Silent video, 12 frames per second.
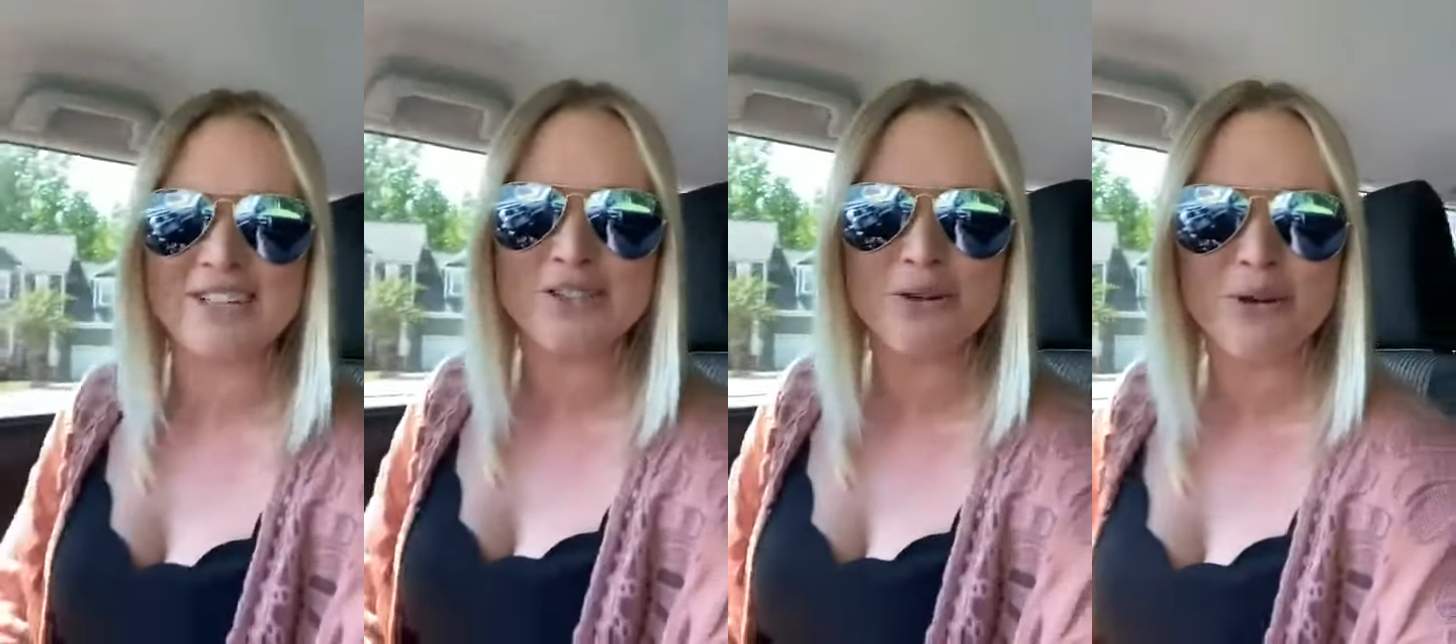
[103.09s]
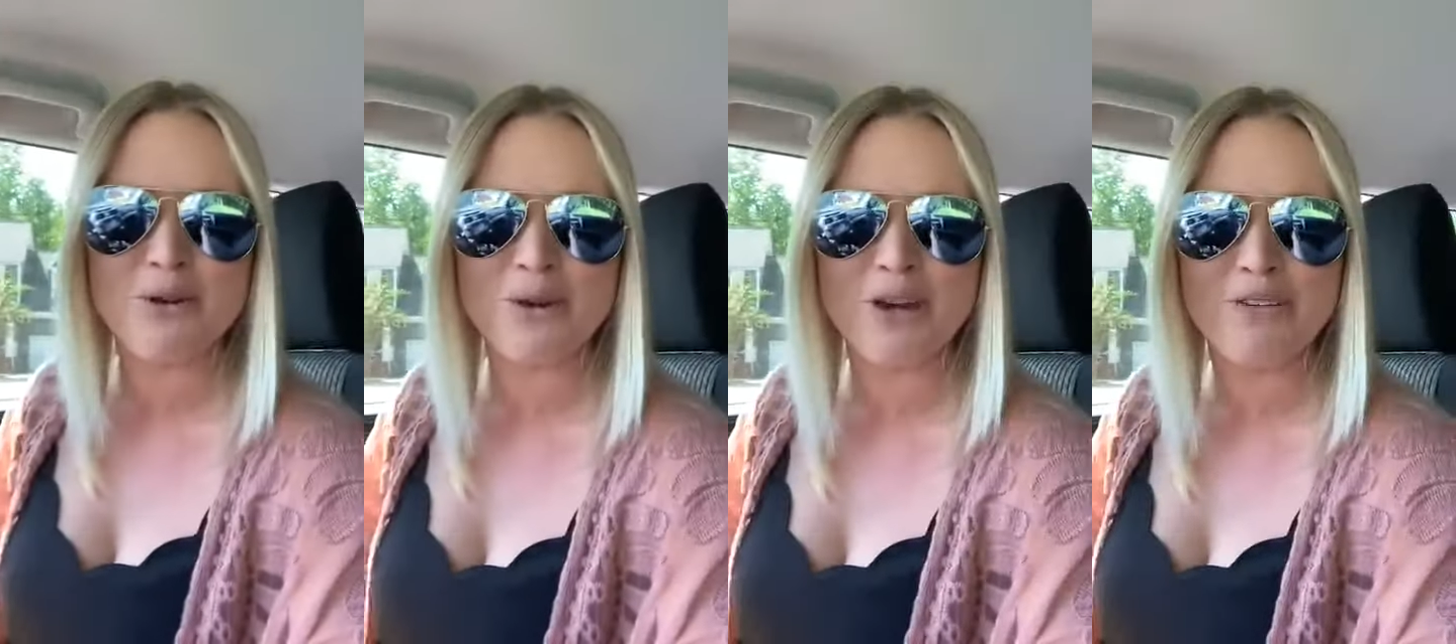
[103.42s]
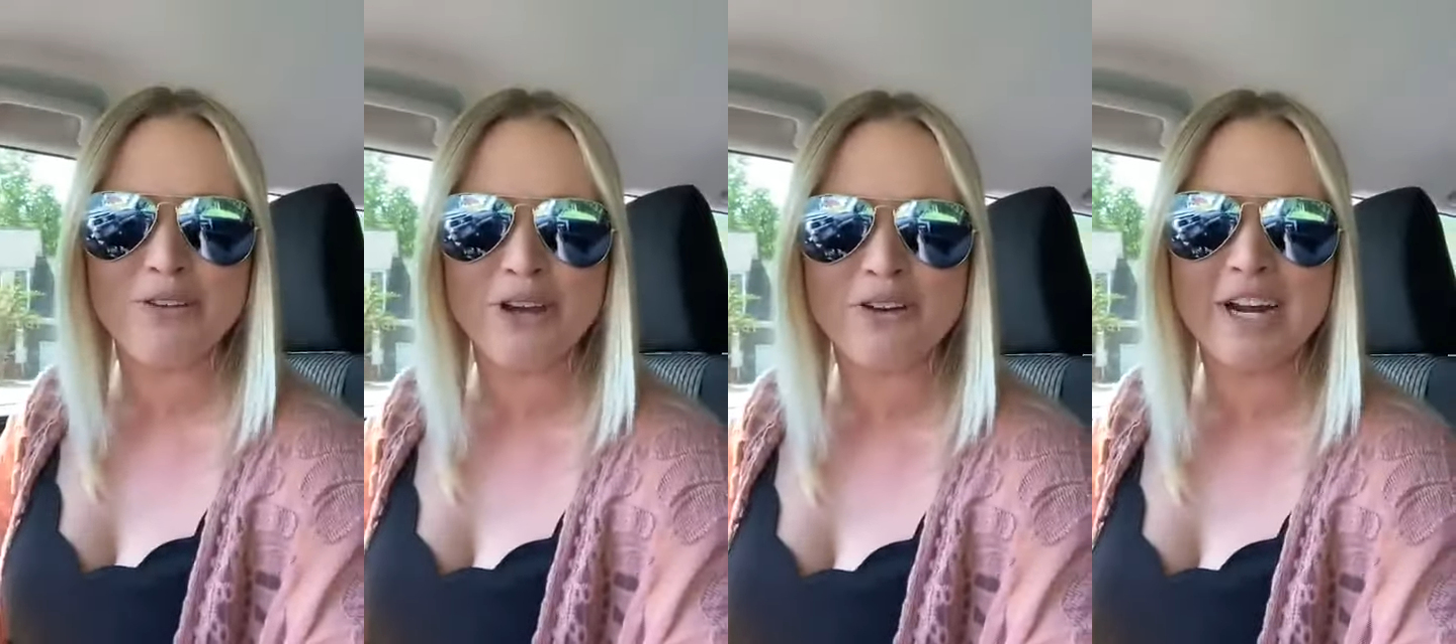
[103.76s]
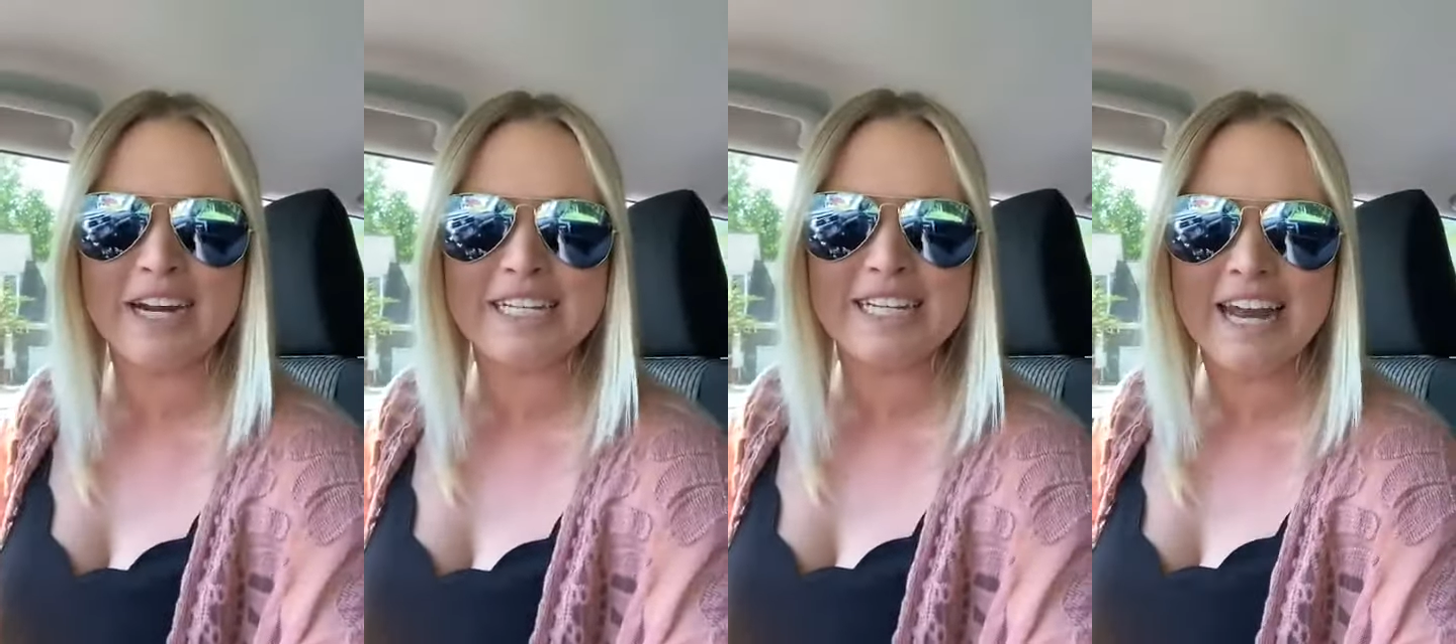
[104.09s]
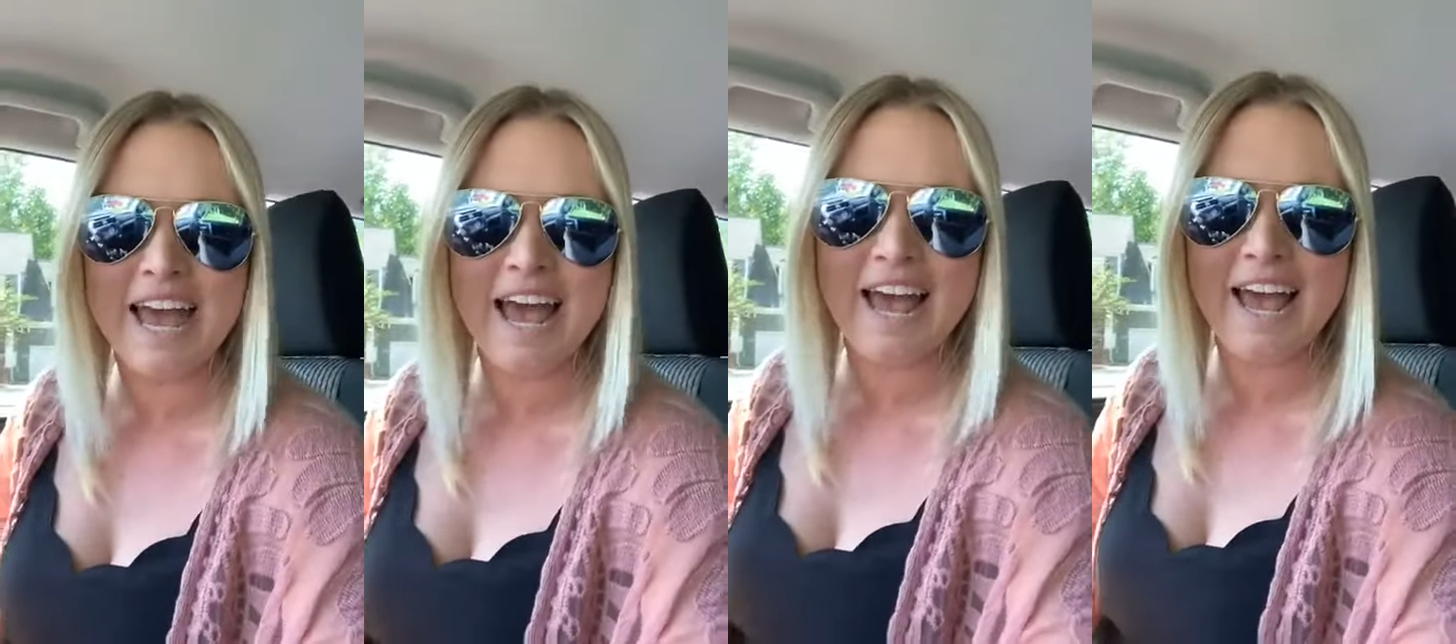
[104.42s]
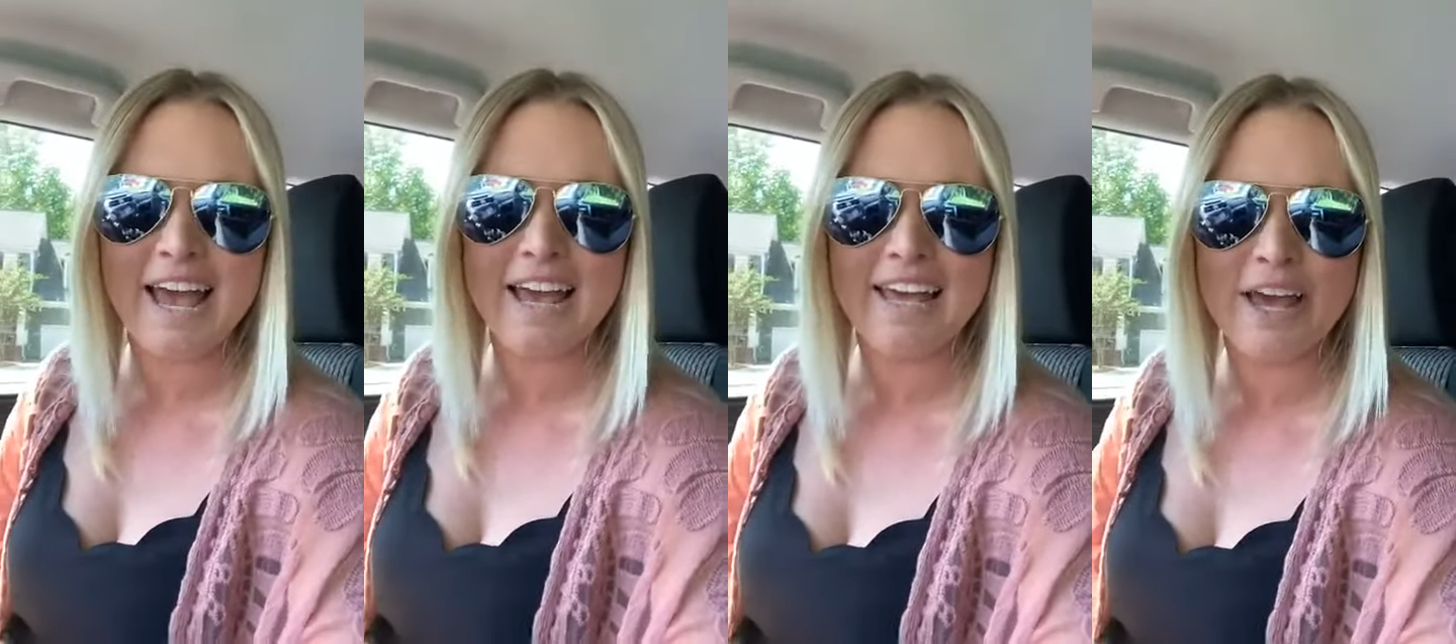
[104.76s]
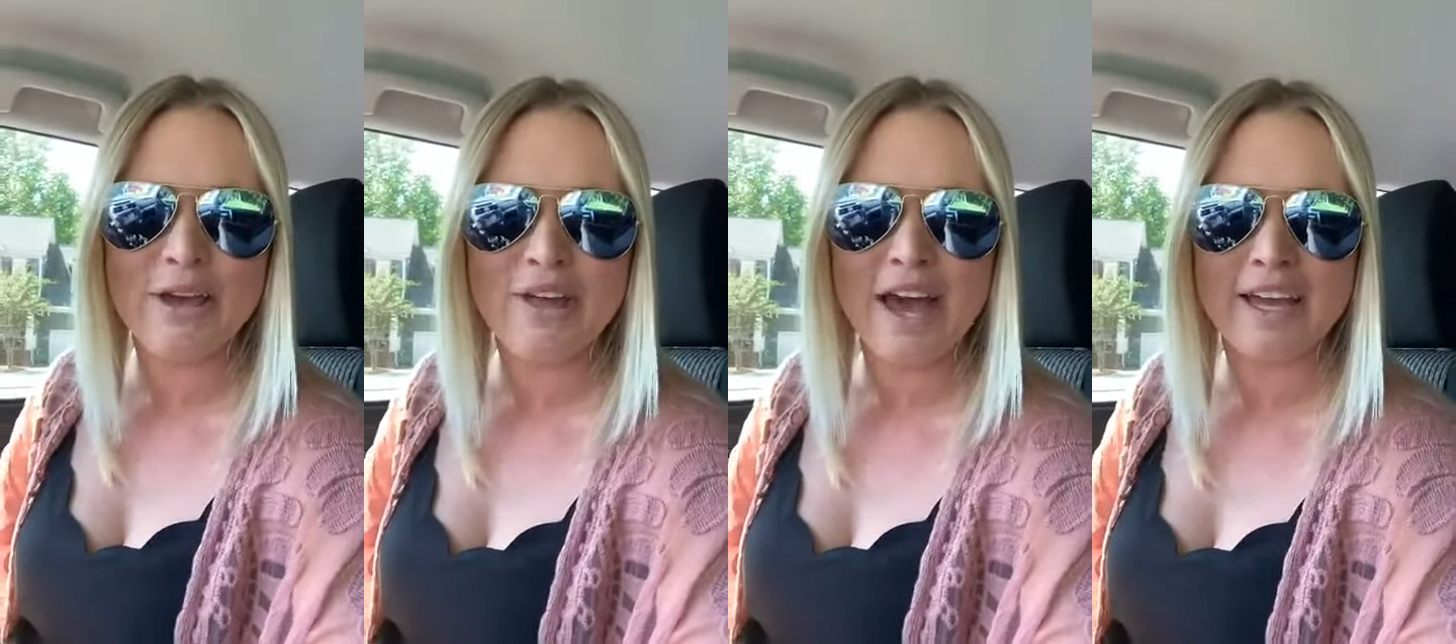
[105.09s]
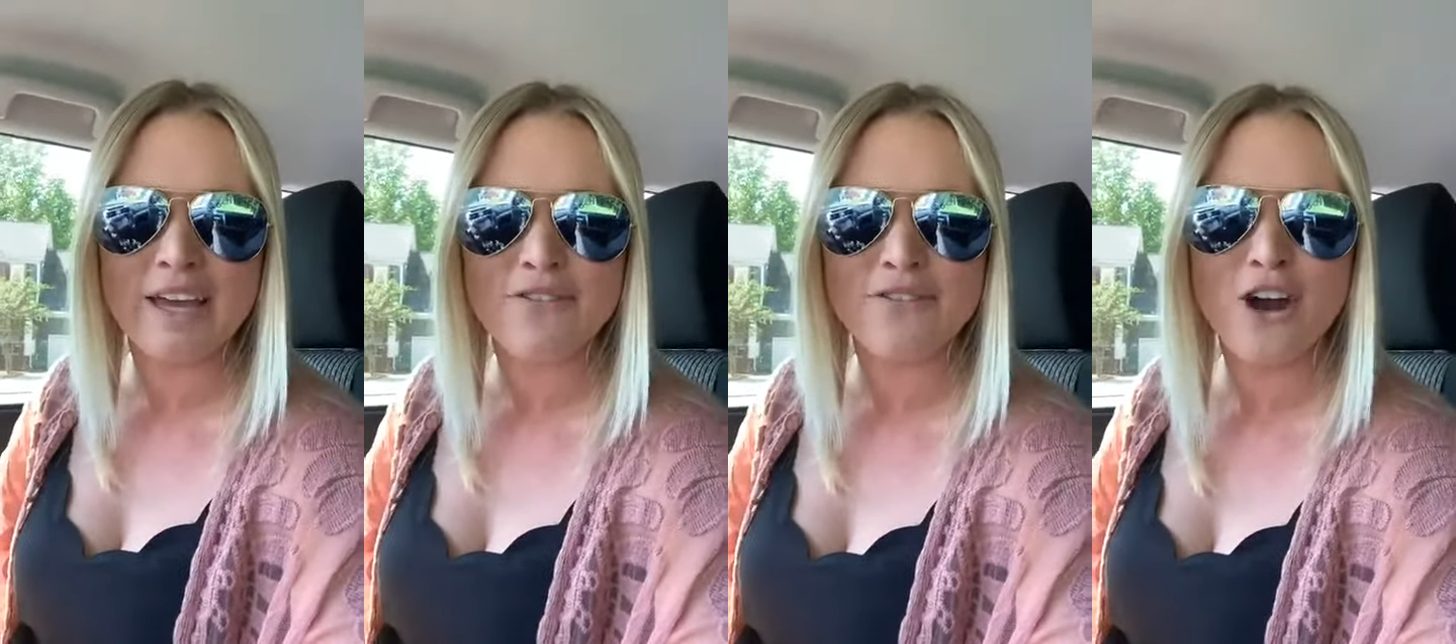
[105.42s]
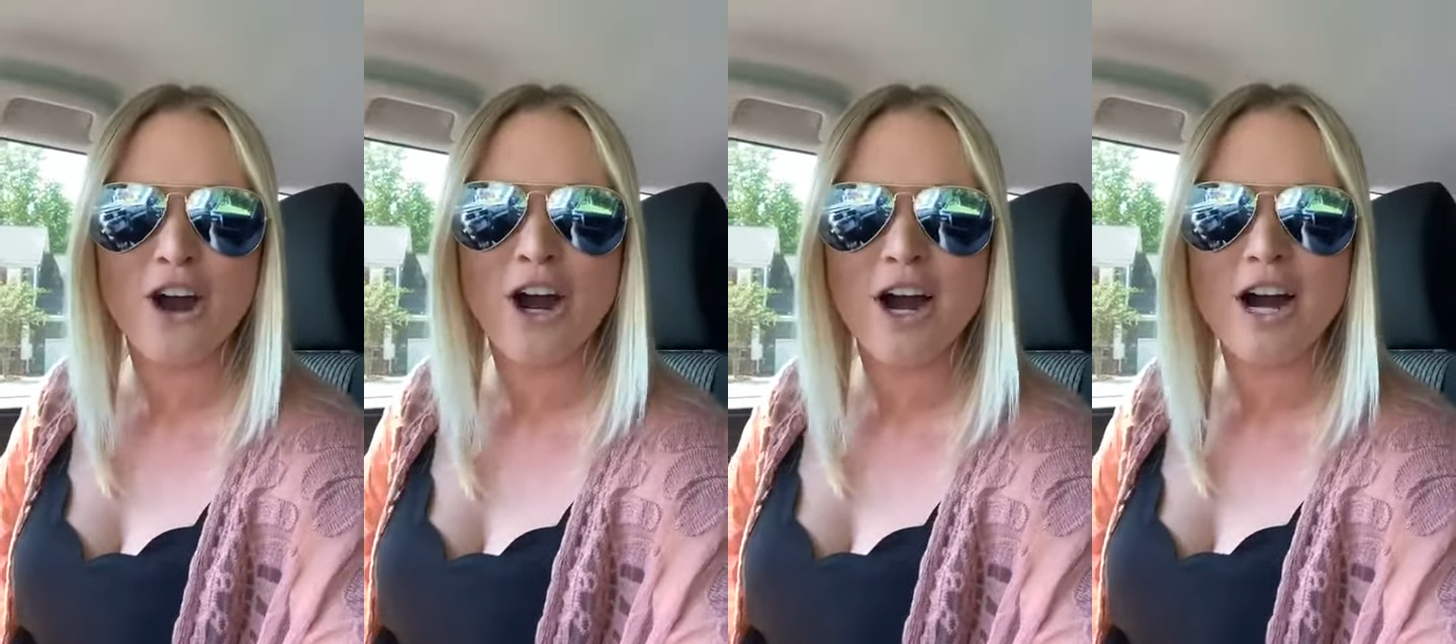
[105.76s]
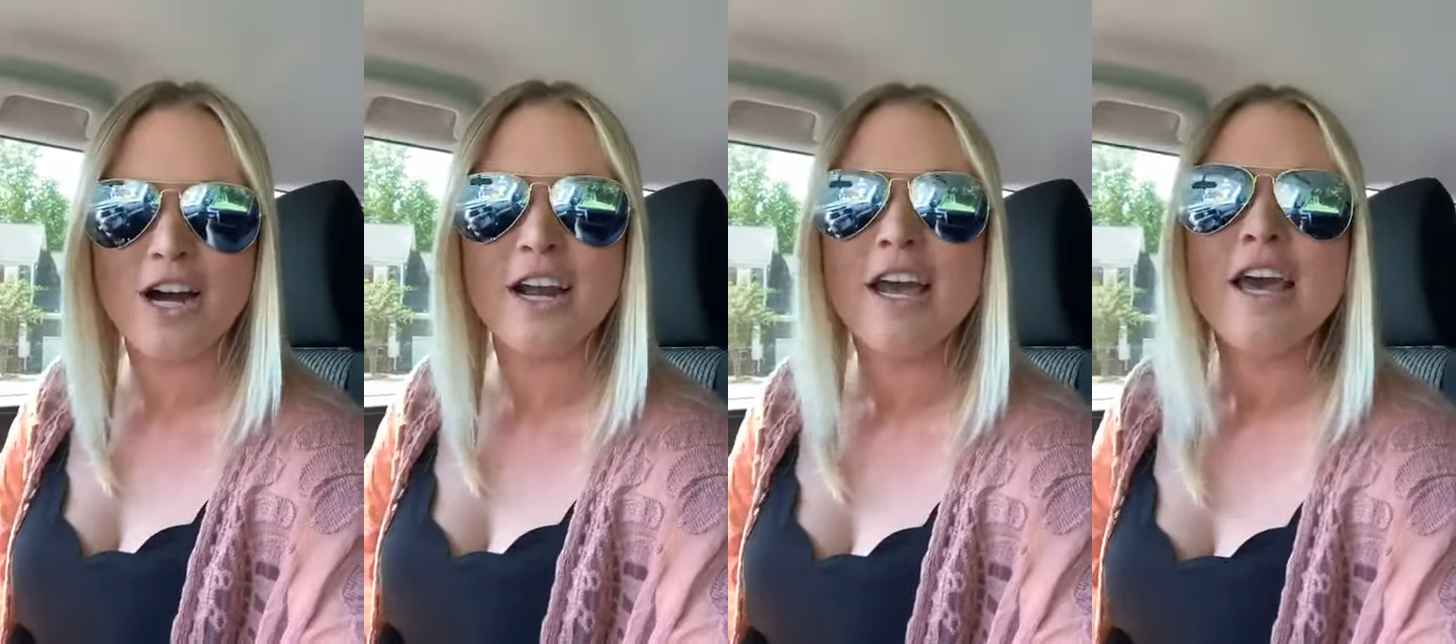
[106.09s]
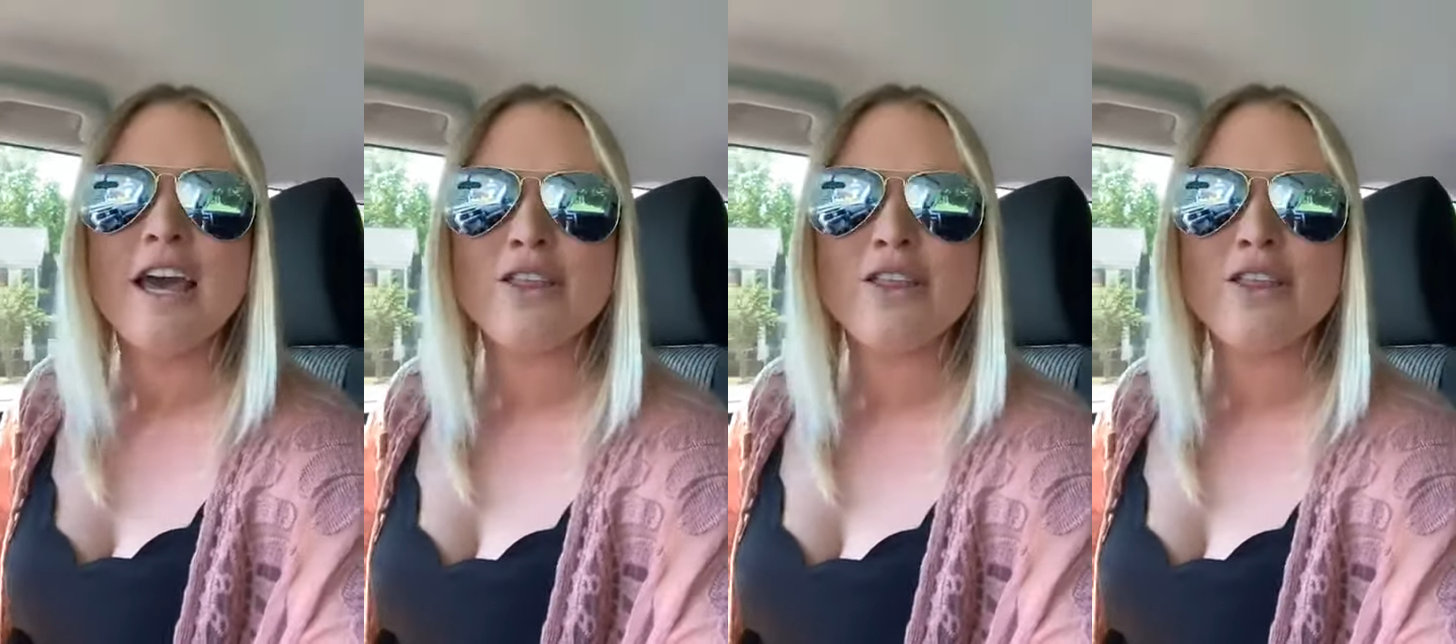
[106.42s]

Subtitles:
So we will give you a ring today and get you that gift card.